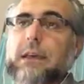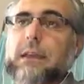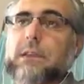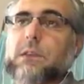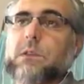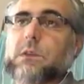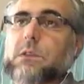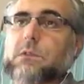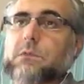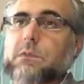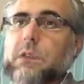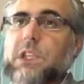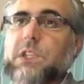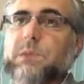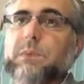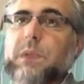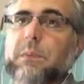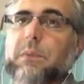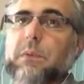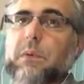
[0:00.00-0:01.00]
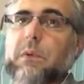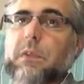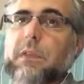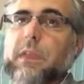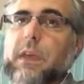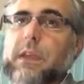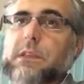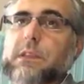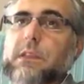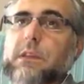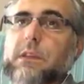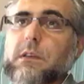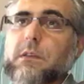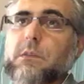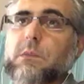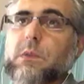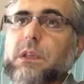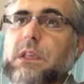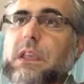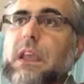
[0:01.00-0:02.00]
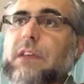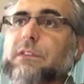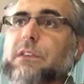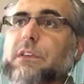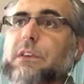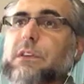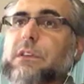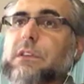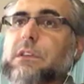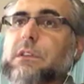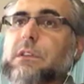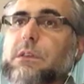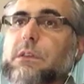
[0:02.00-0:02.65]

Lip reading: you can reach people that would never,